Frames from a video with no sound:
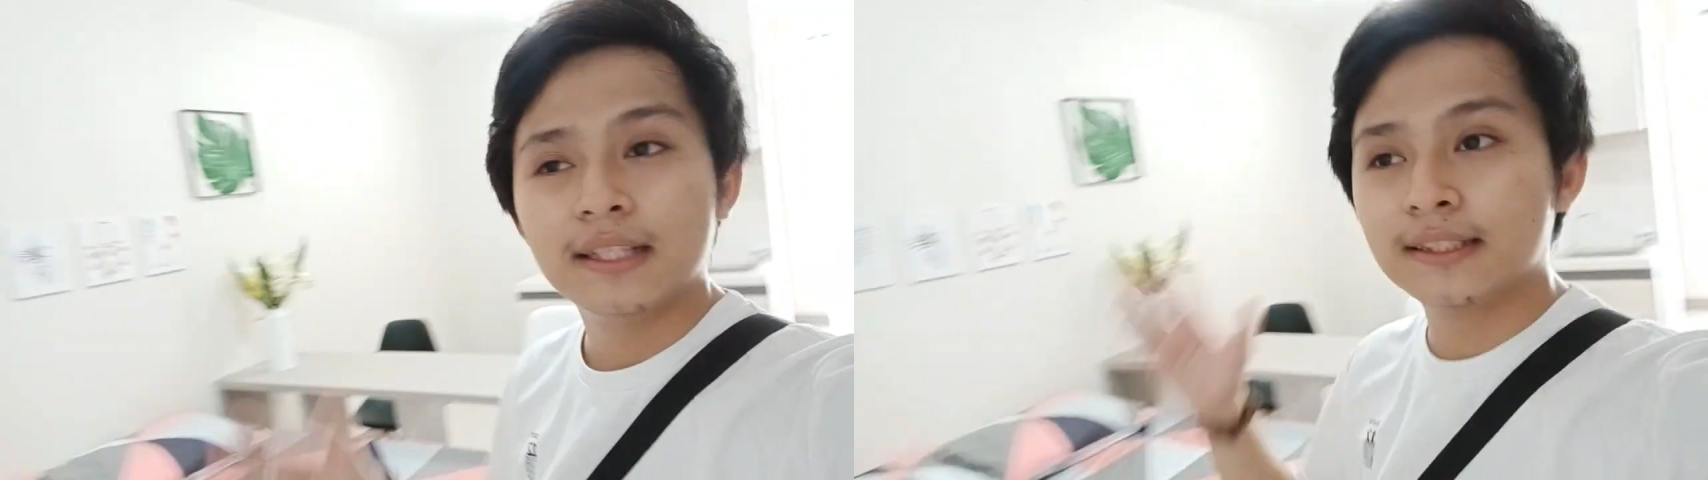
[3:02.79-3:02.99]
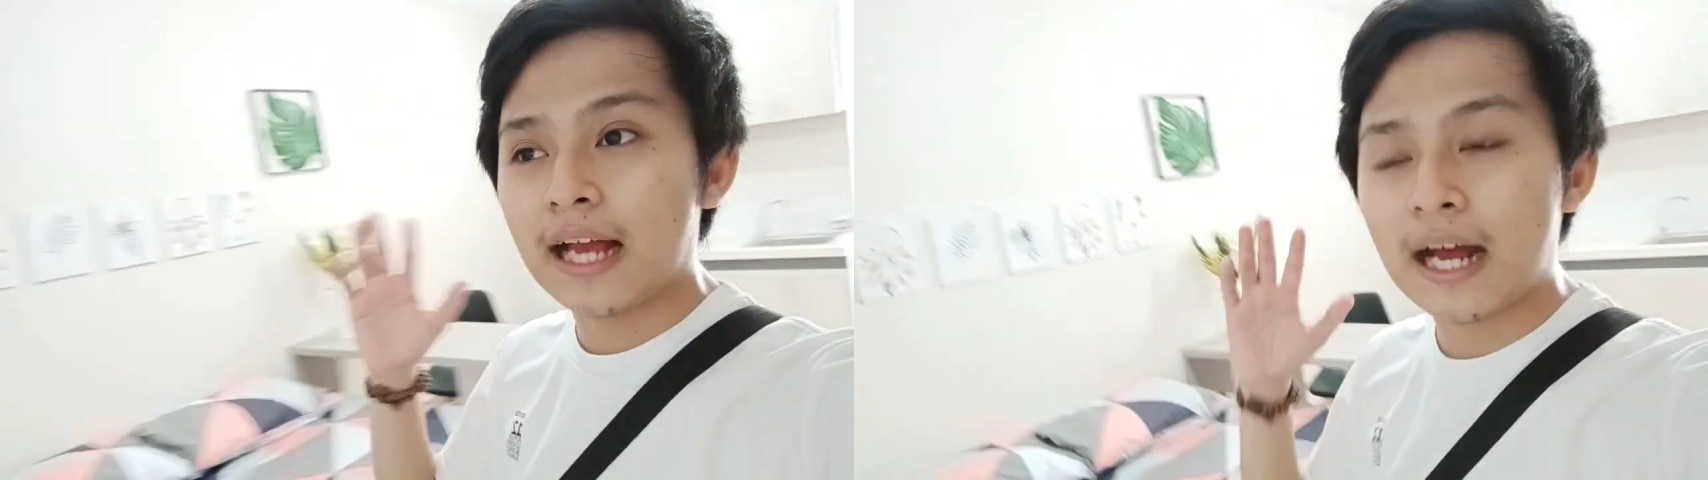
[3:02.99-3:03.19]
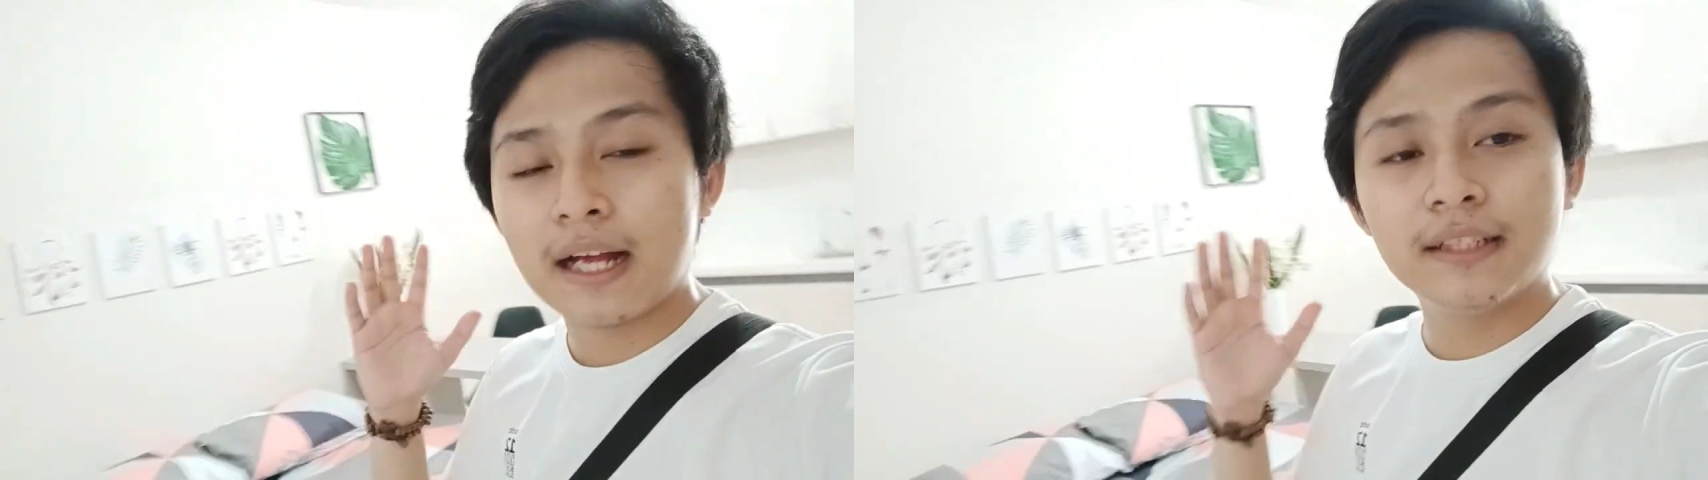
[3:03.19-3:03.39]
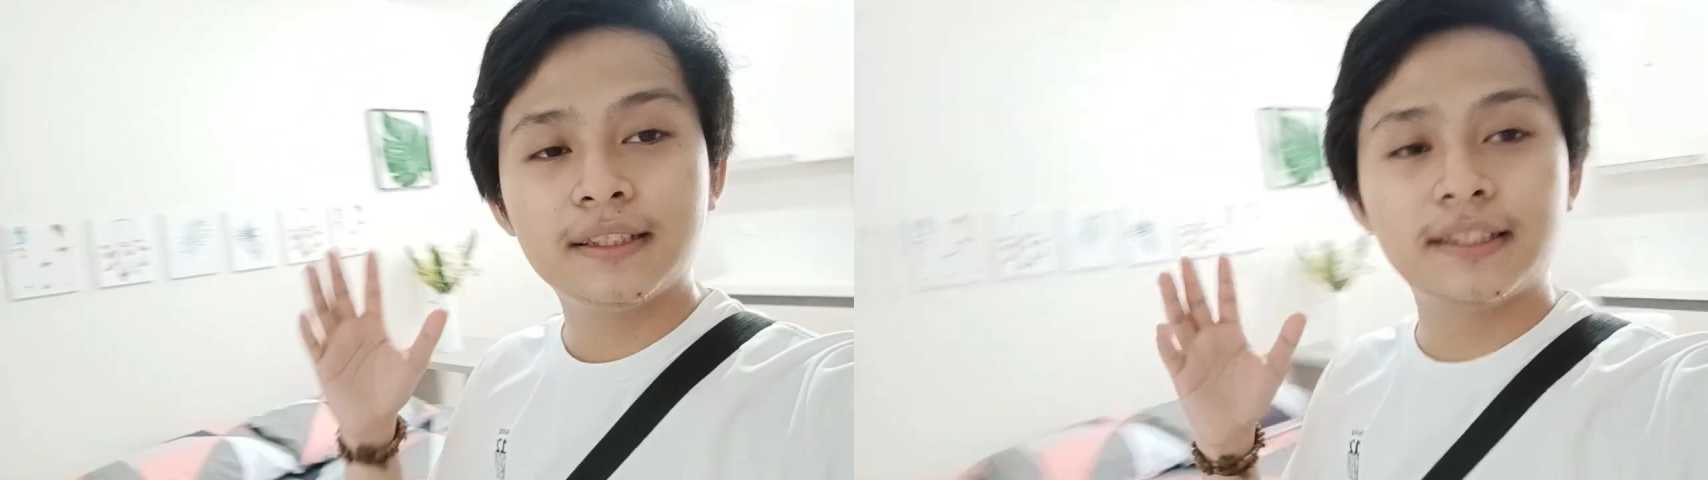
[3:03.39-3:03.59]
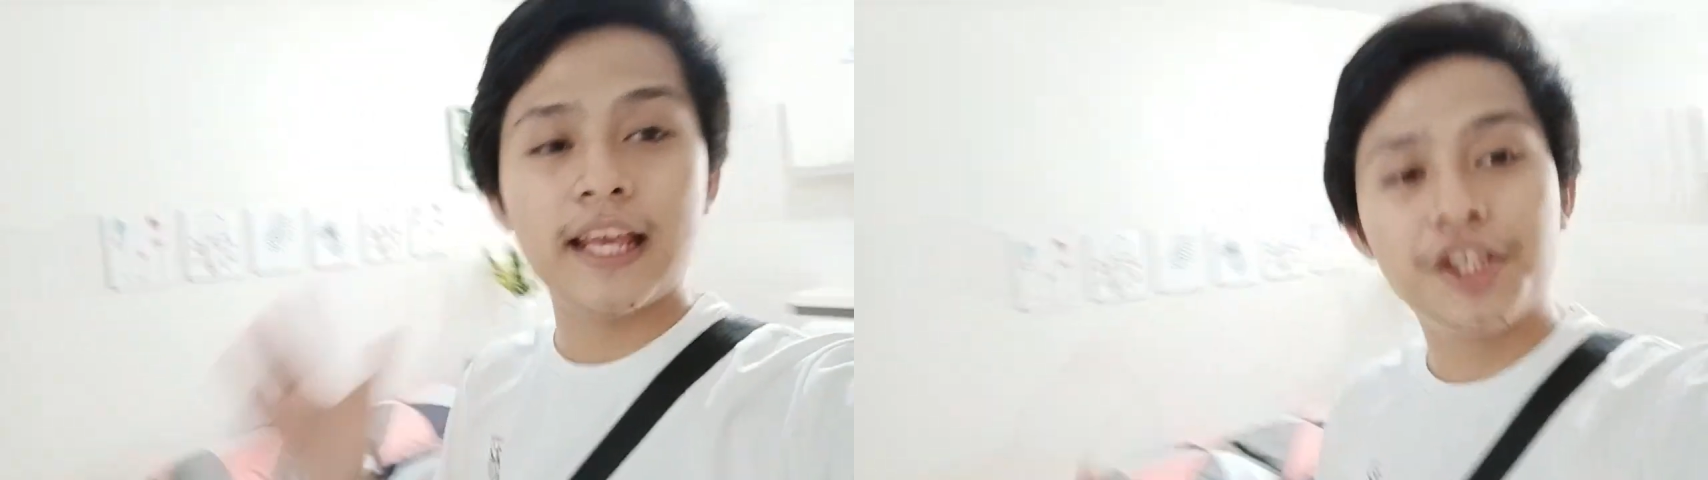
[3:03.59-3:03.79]
sa
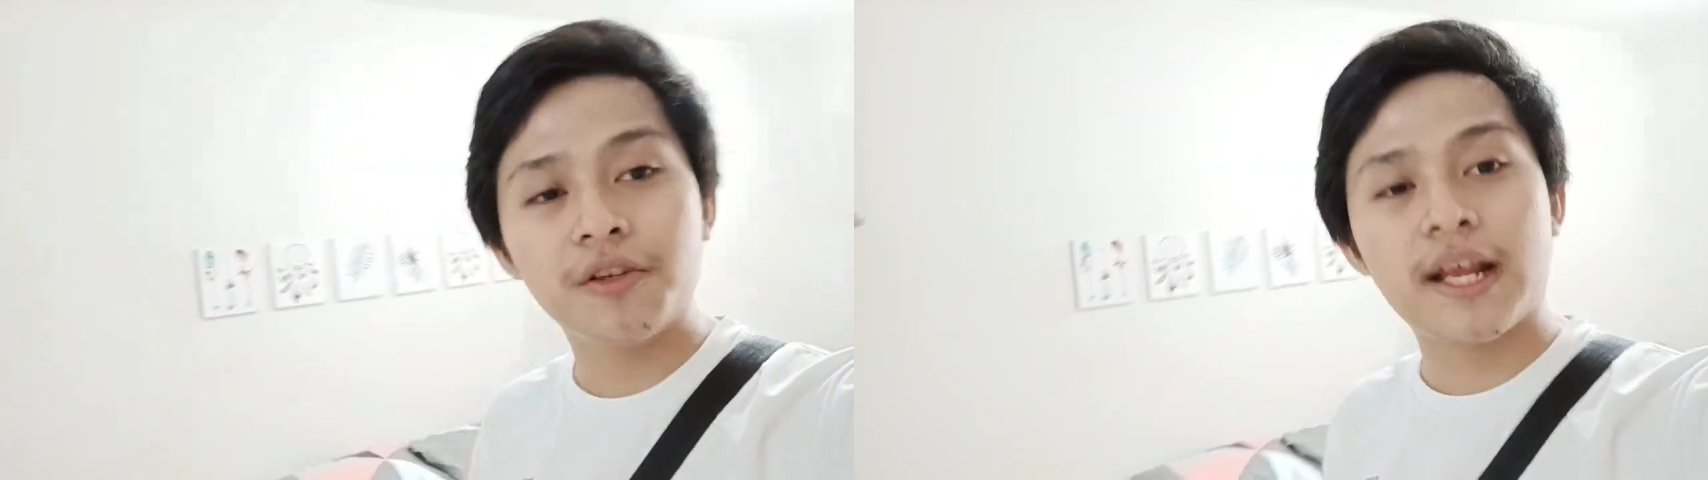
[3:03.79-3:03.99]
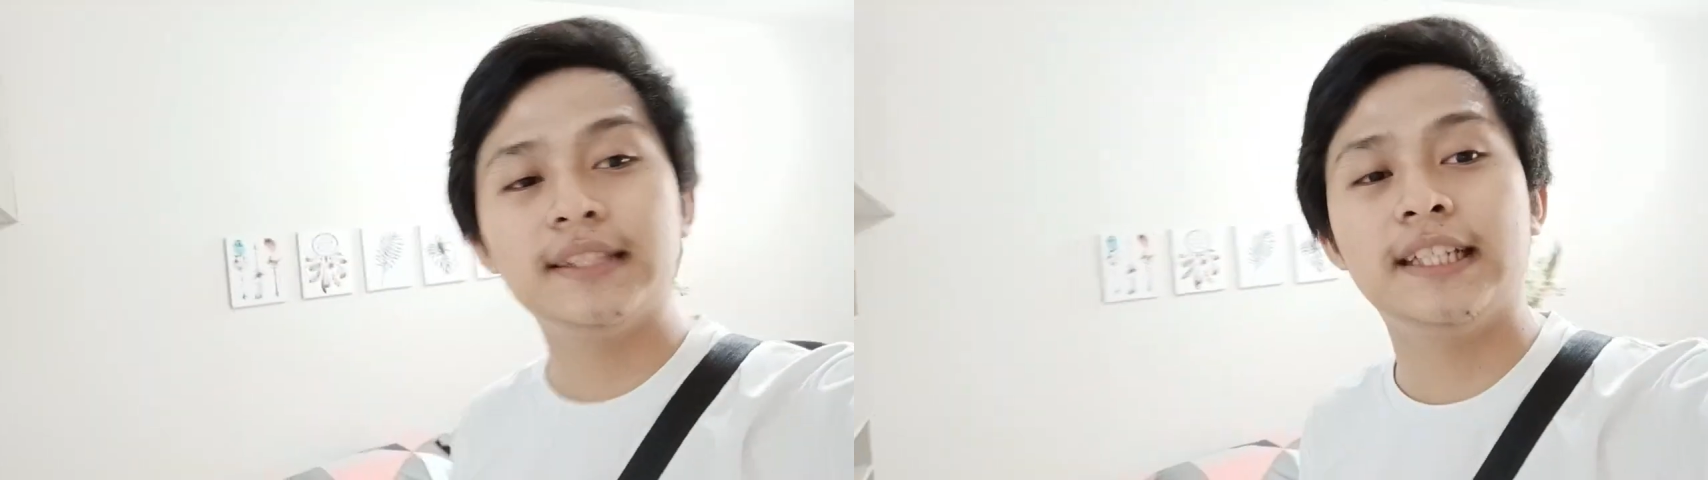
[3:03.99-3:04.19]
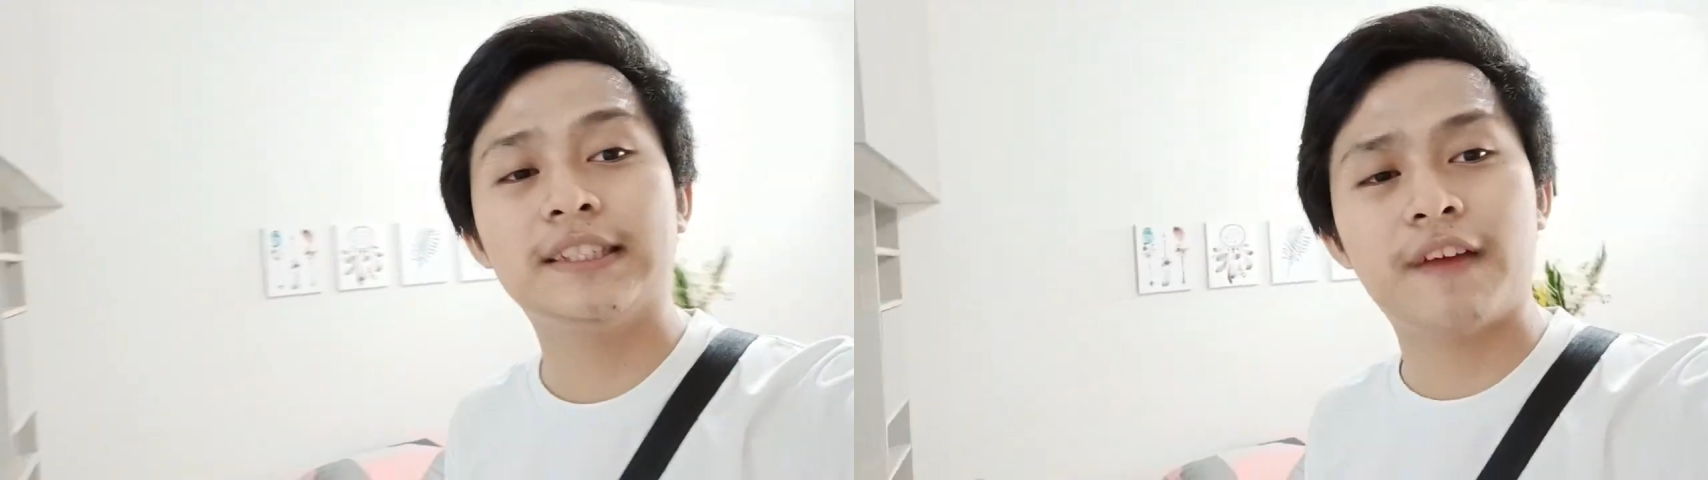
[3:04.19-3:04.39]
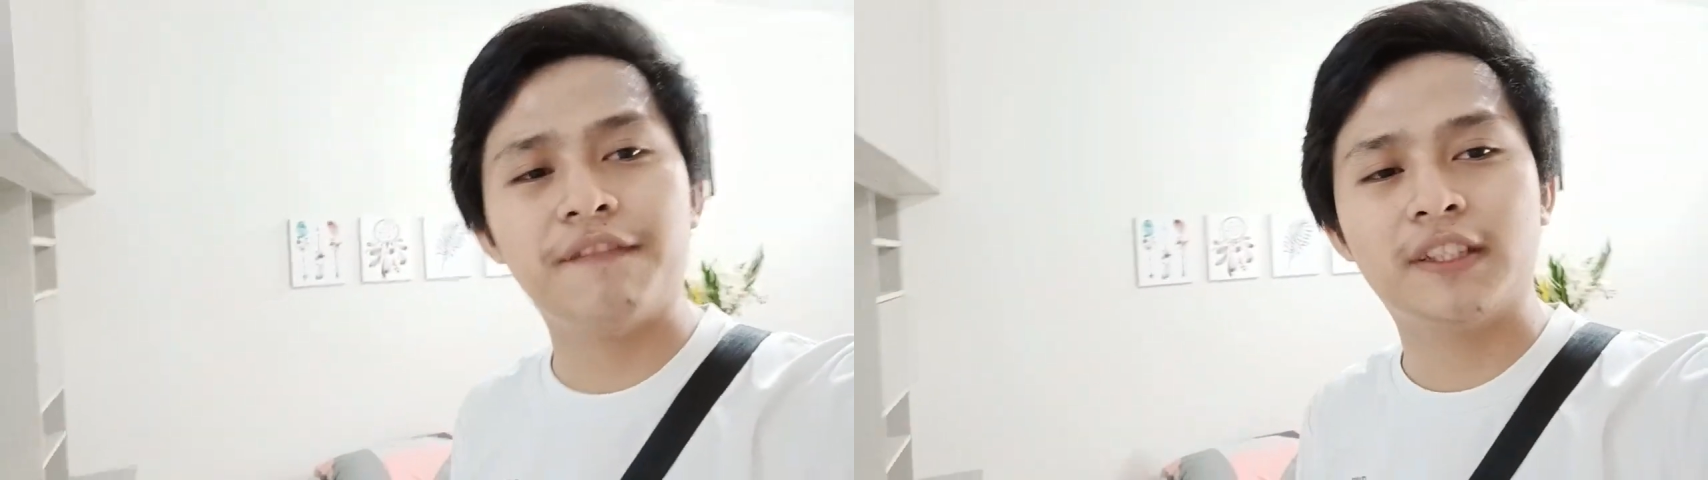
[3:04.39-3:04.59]
Saekyung 965